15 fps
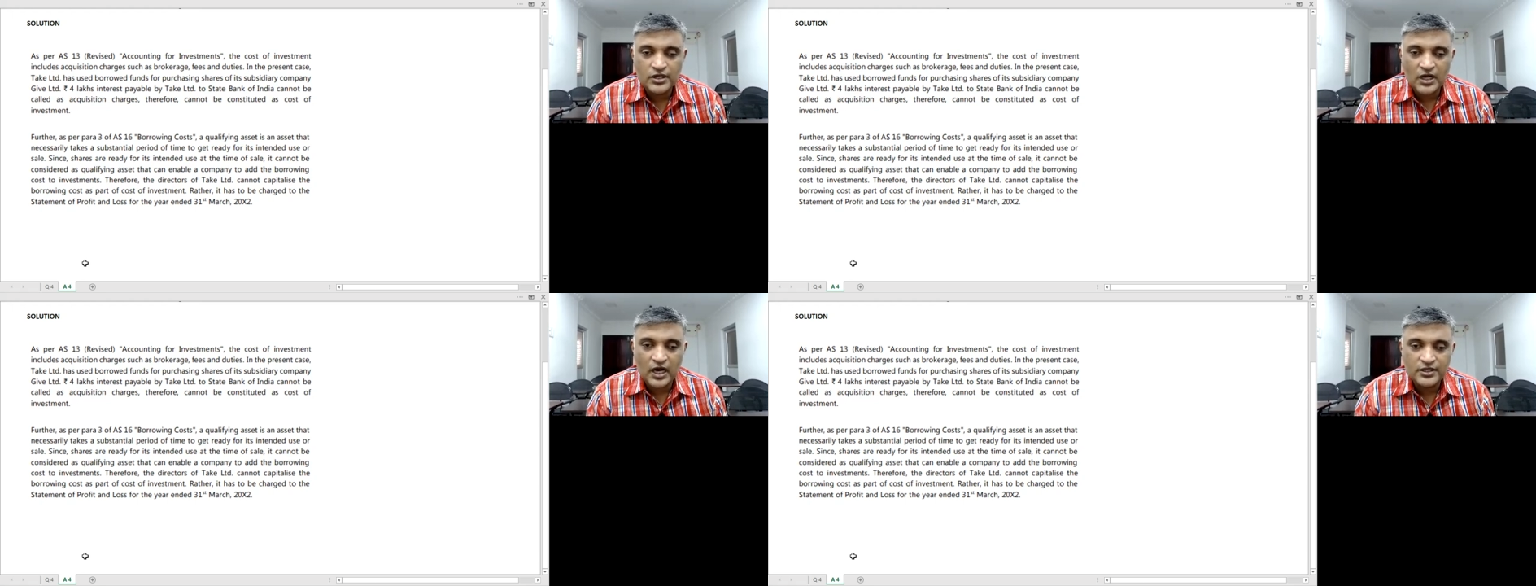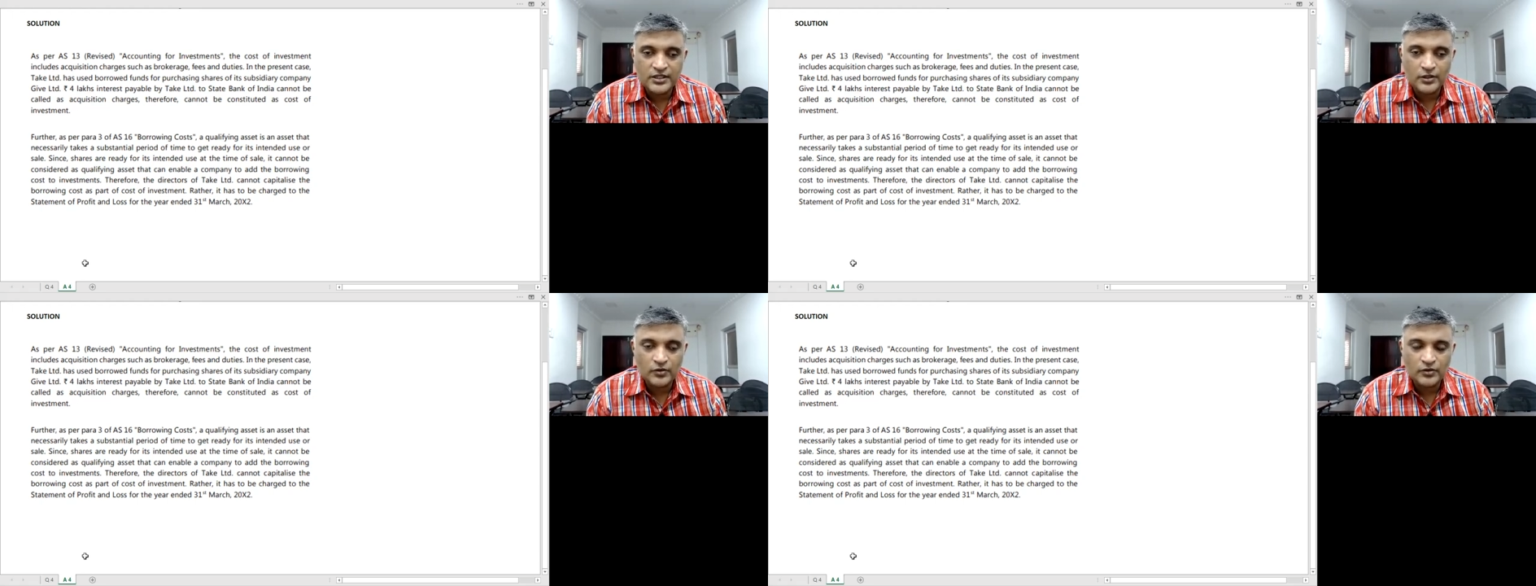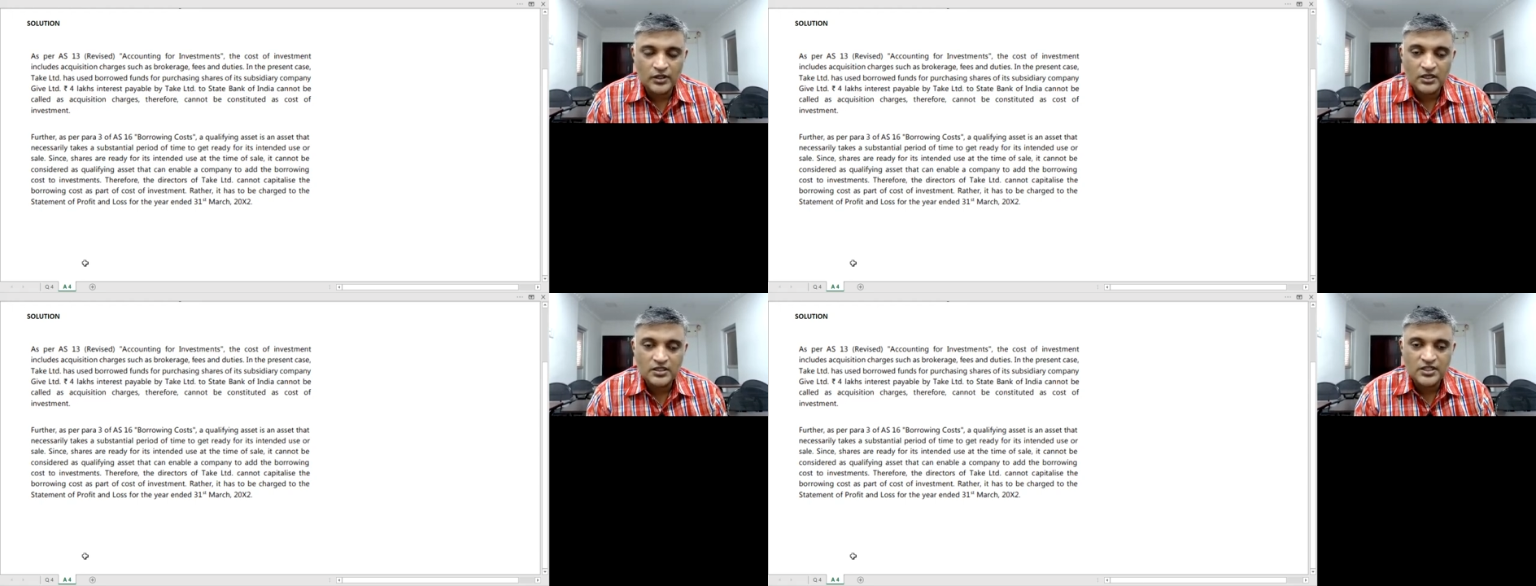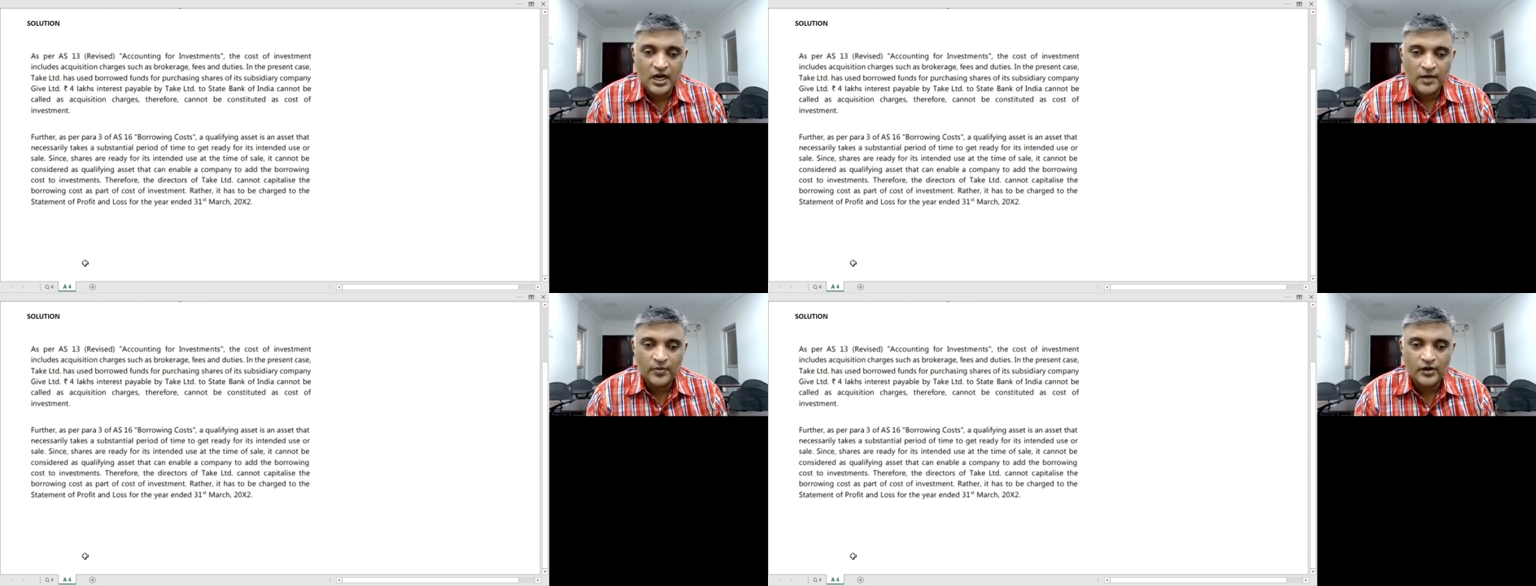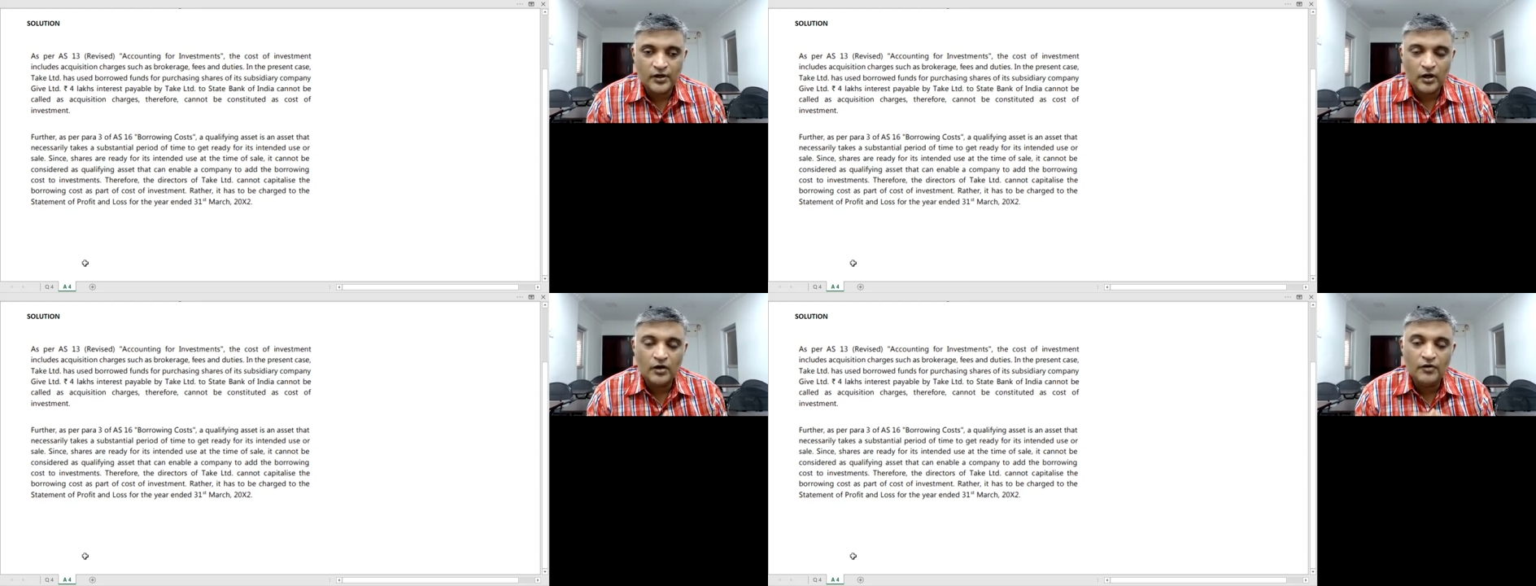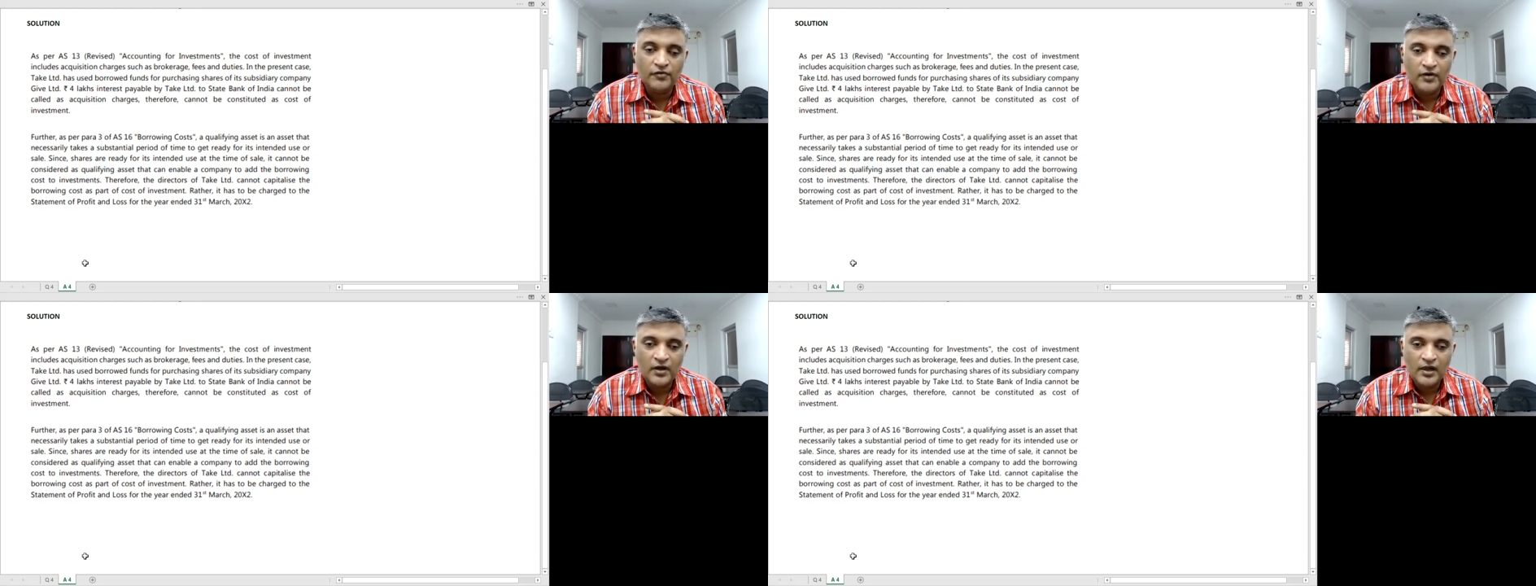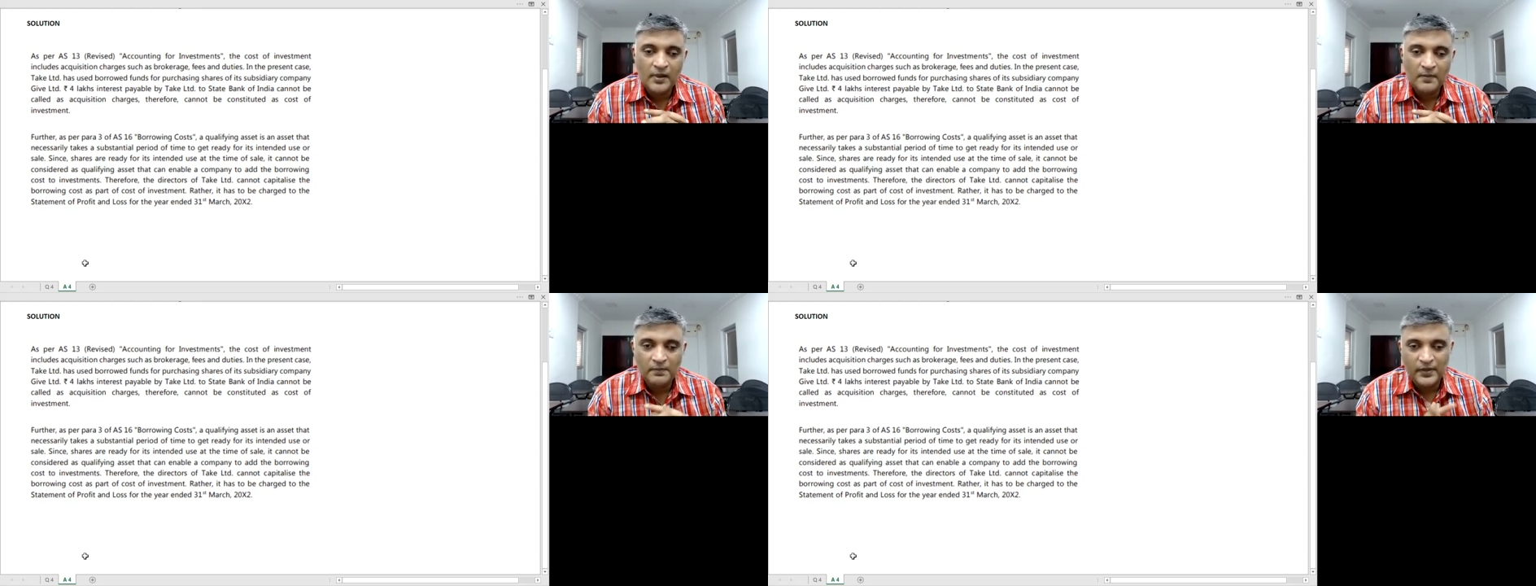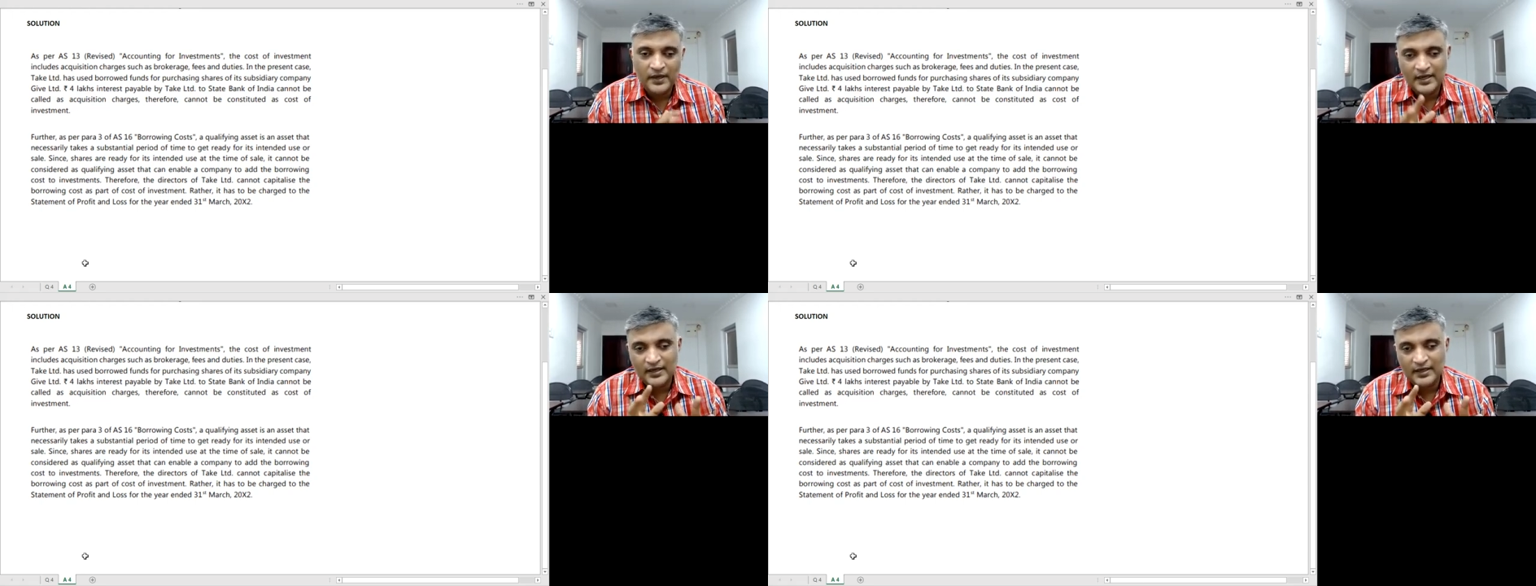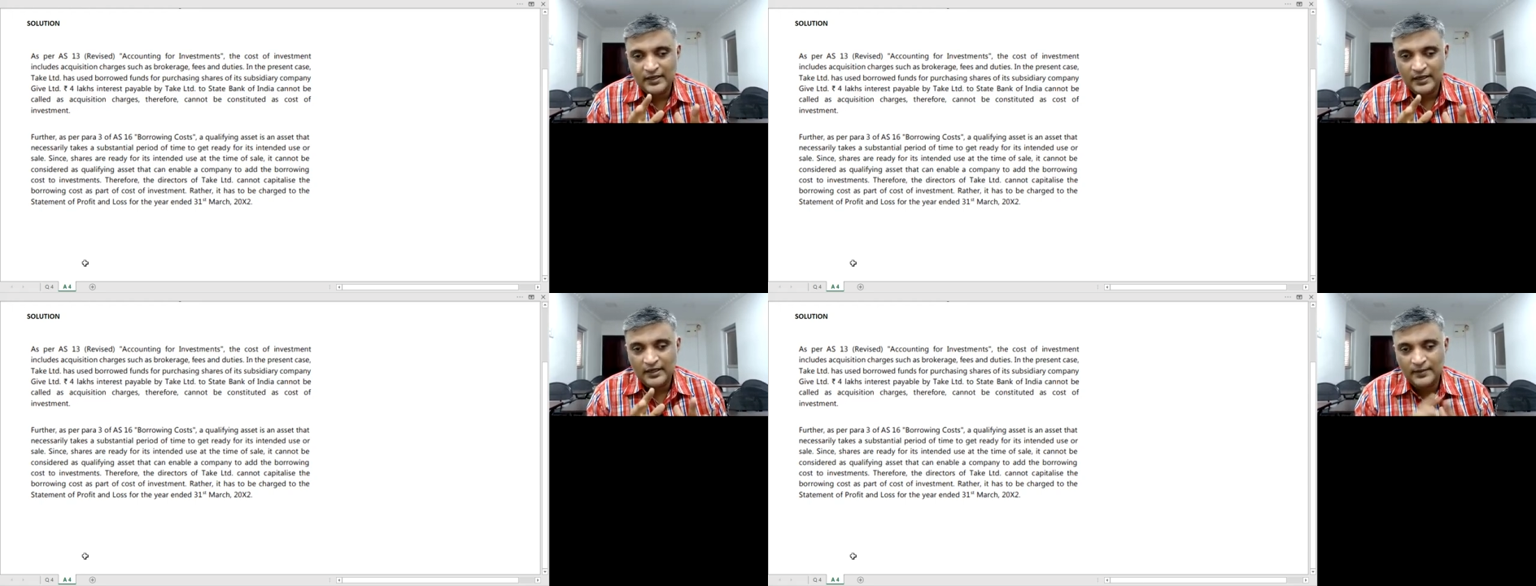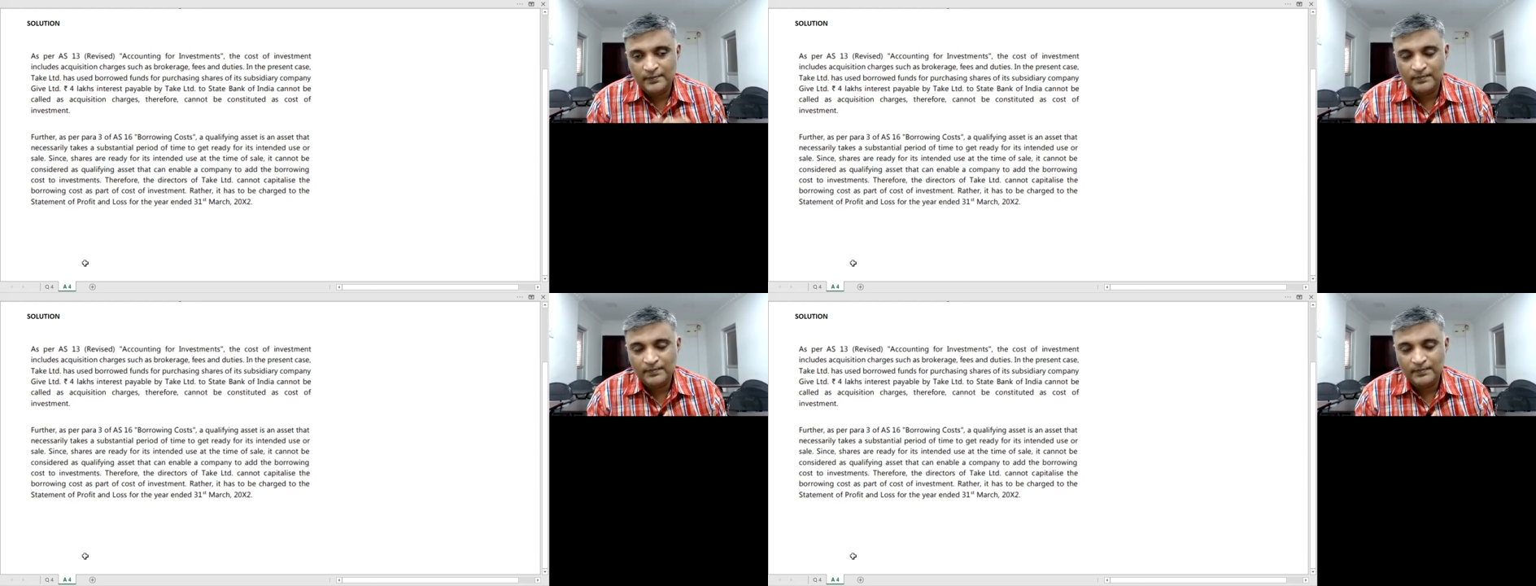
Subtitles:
charge it to the statement of P&L.